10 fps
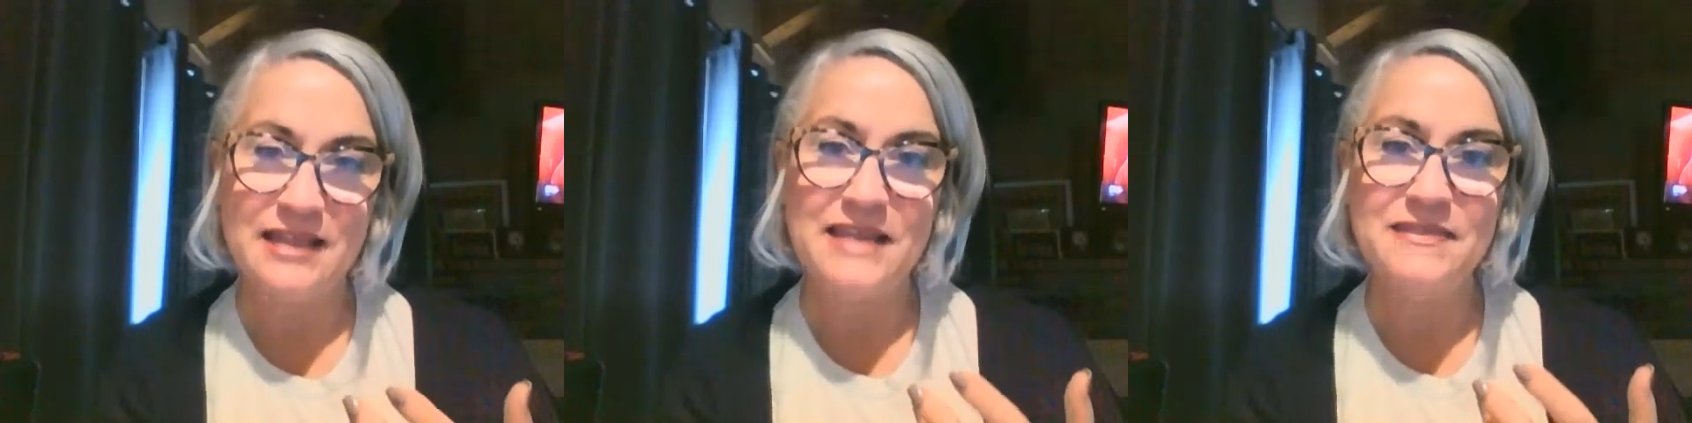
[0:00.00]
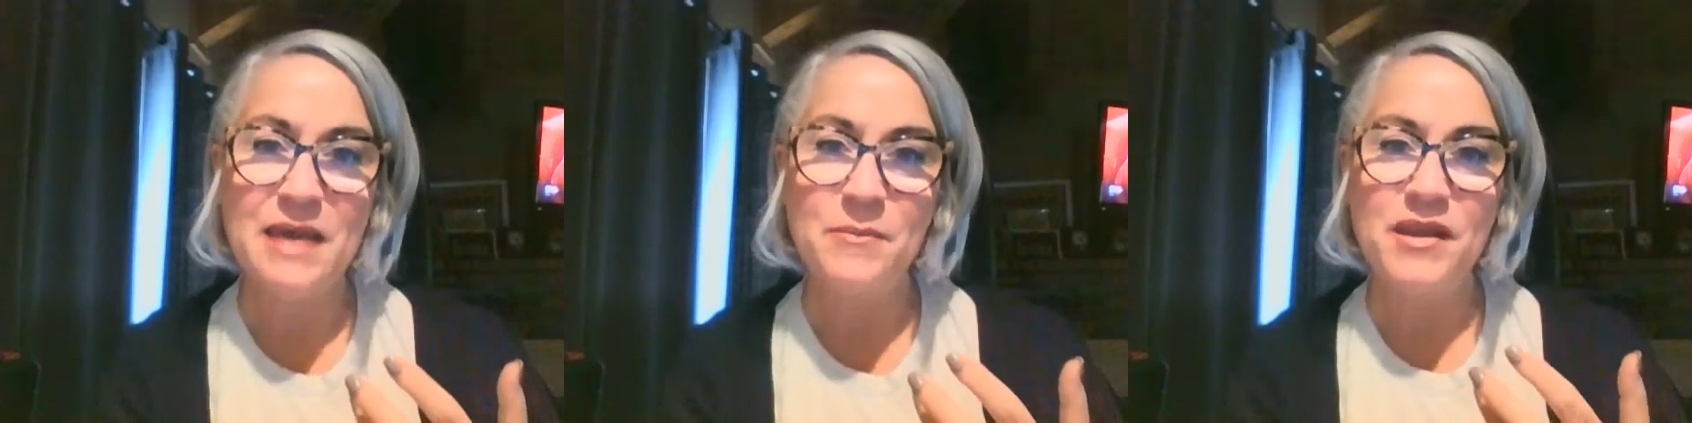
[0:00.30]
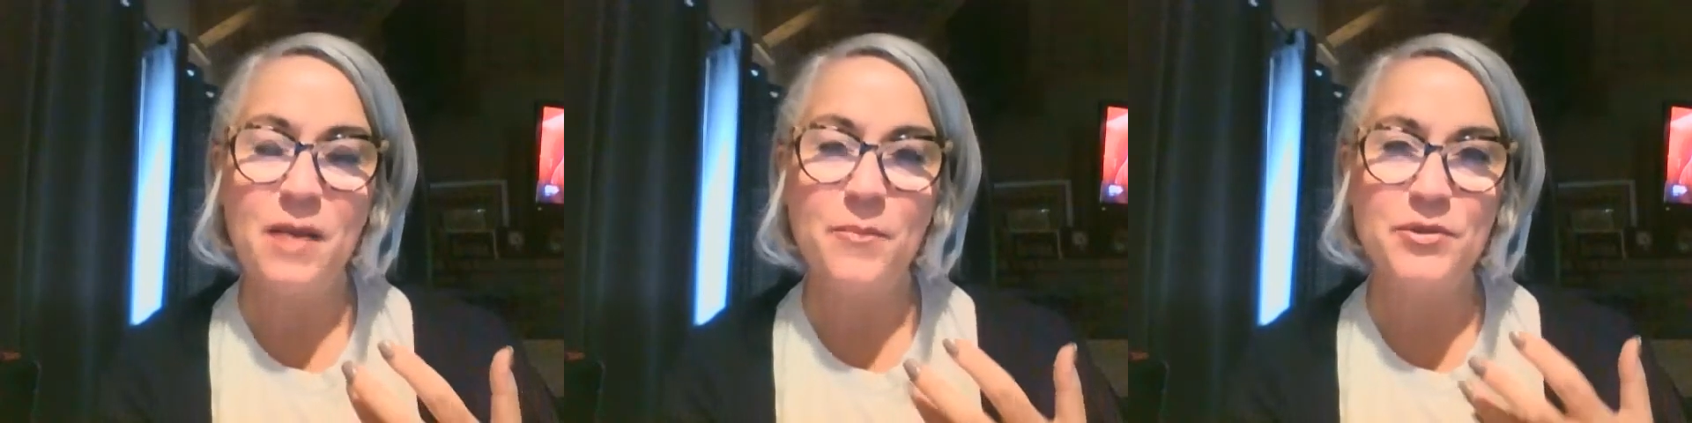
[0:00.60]
Let that be
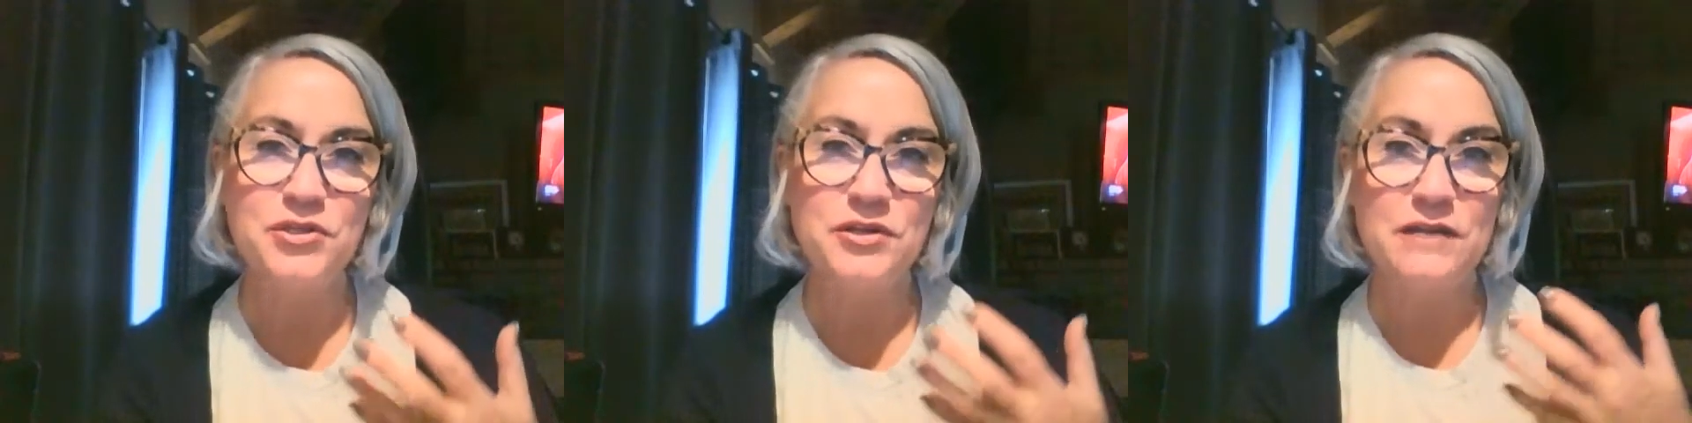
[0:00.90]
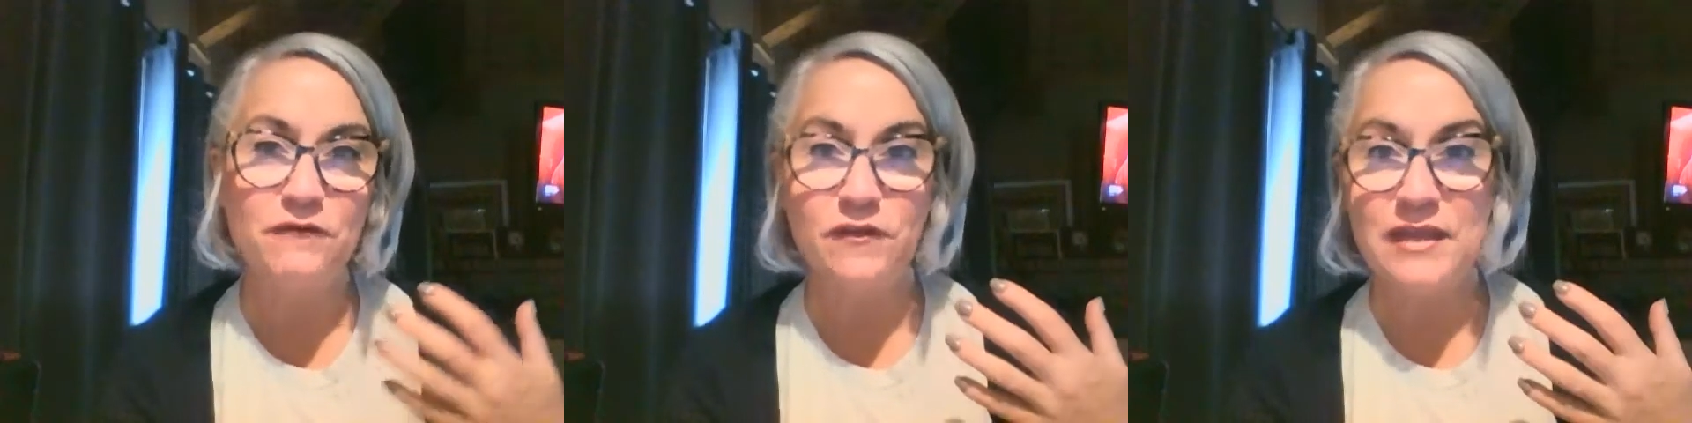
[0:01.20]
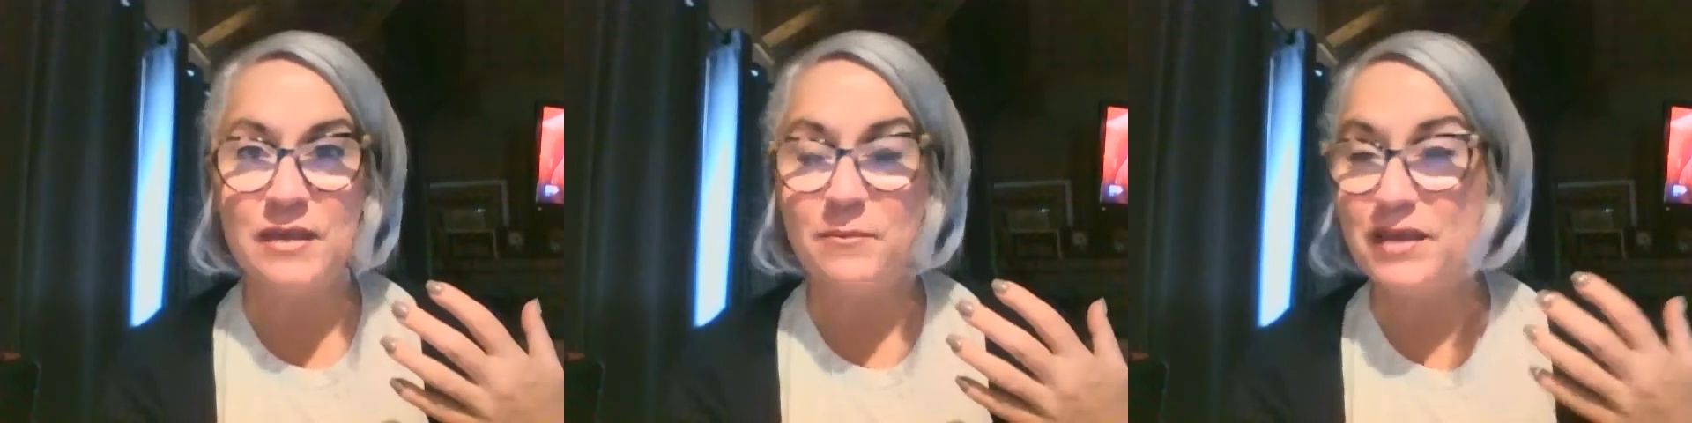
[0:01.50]
an opportunity for
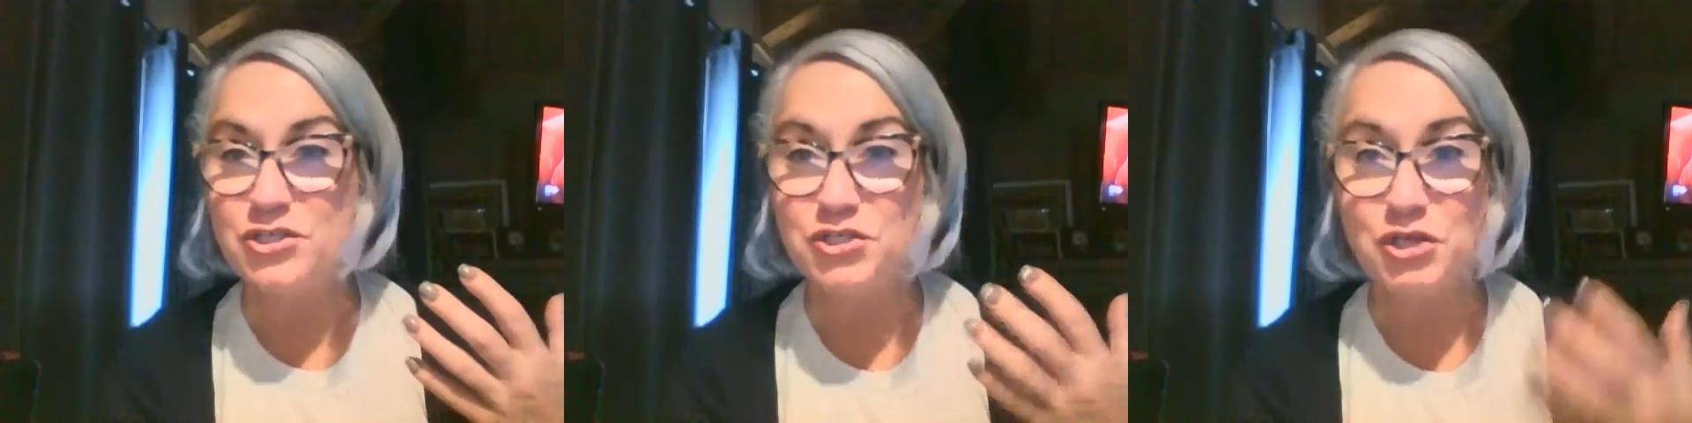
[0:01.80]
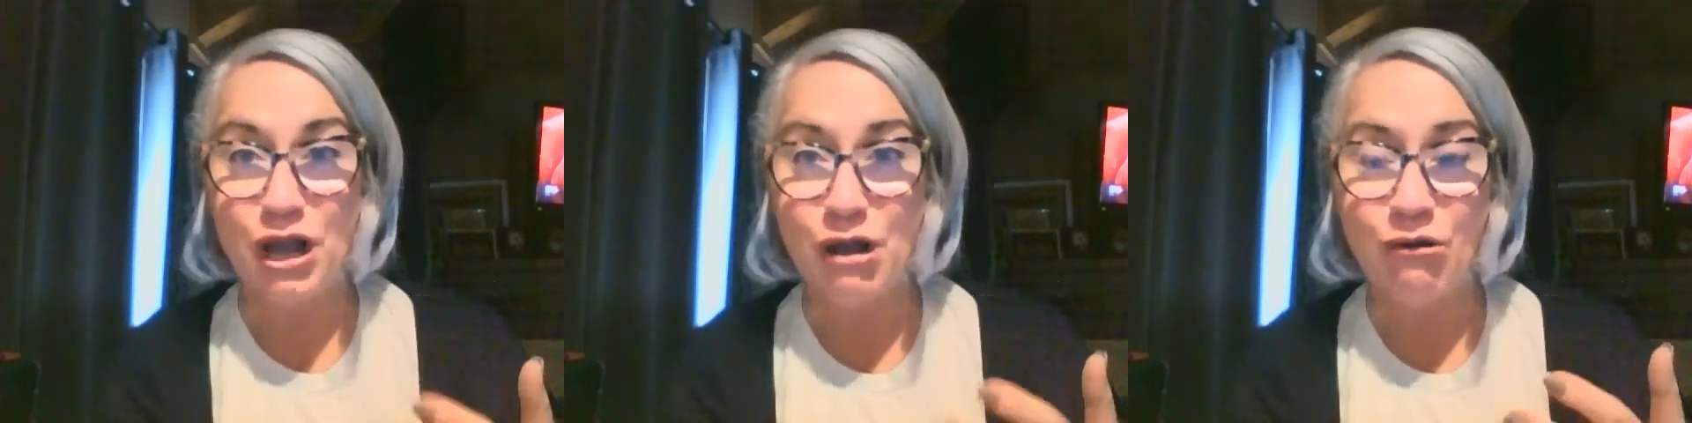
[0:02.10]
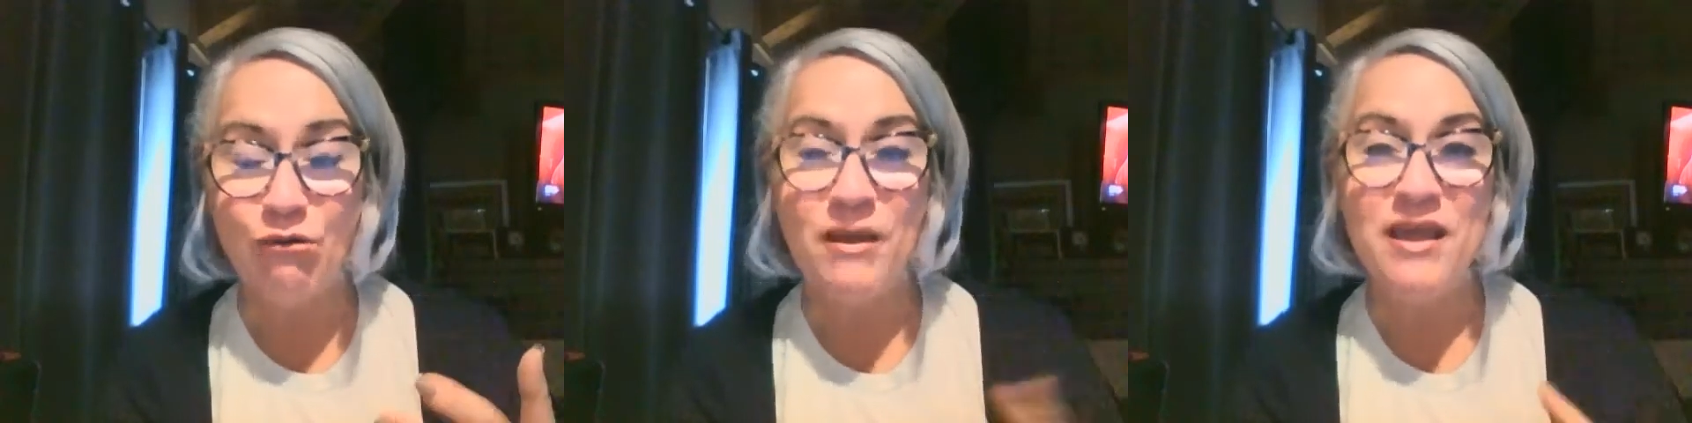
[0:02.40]
them because you're
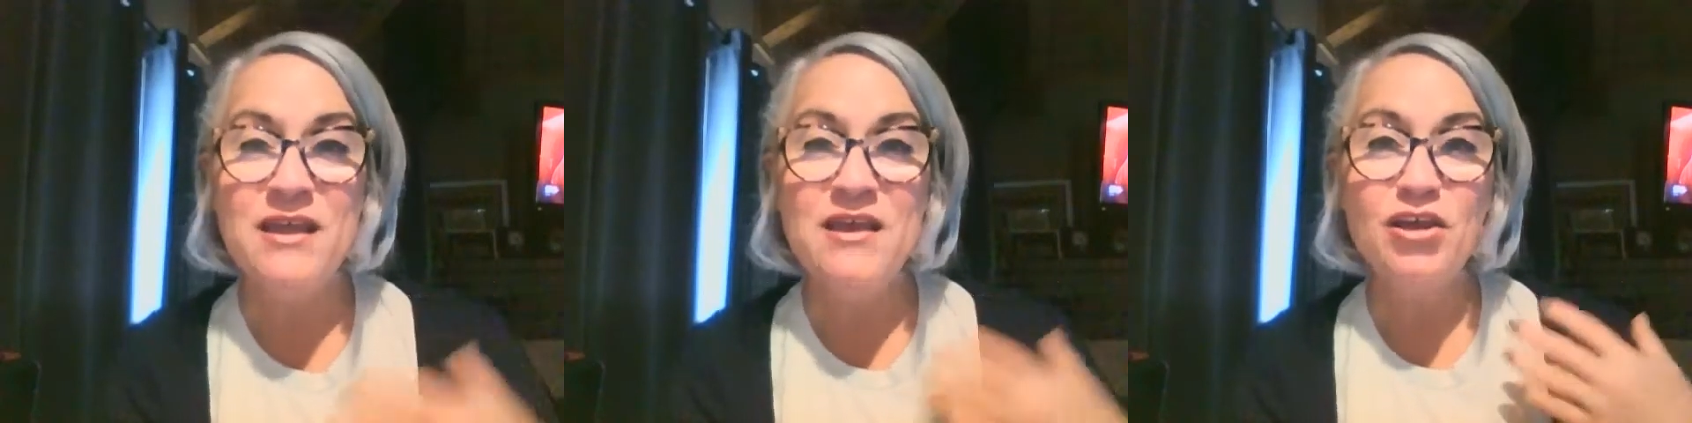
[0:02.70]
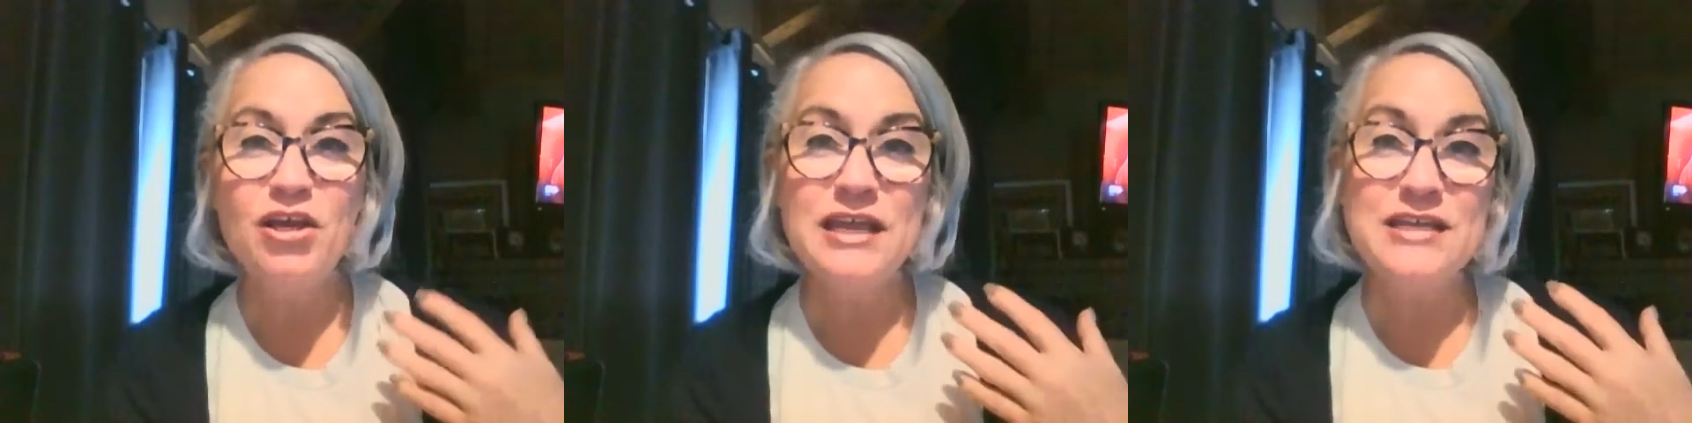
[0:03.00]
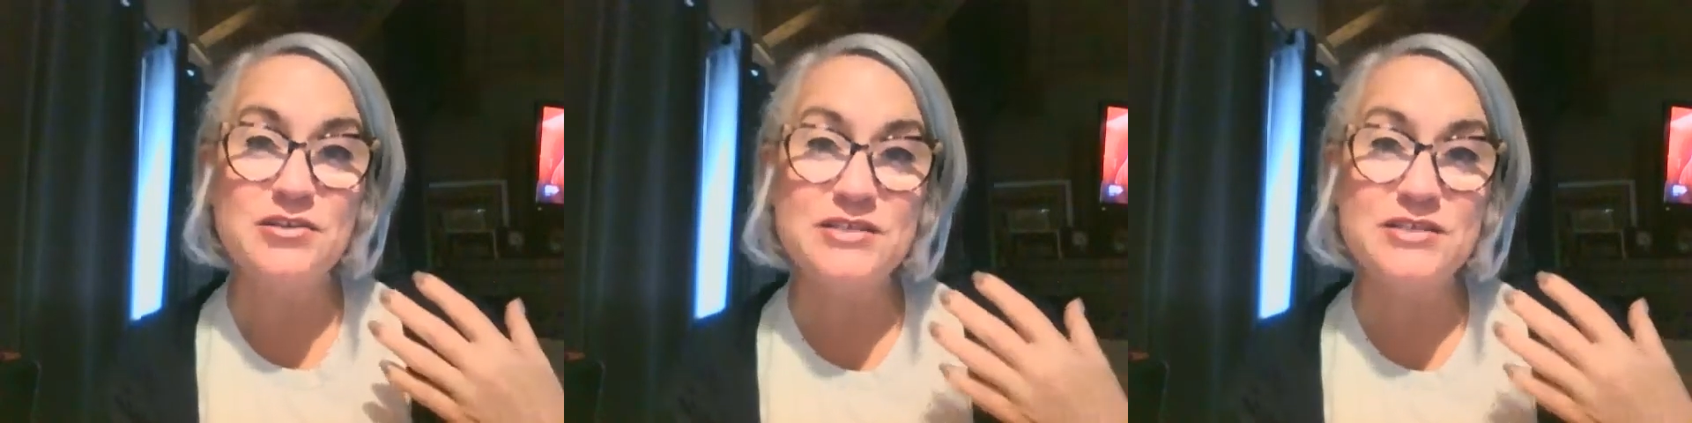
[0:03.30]
home. Is there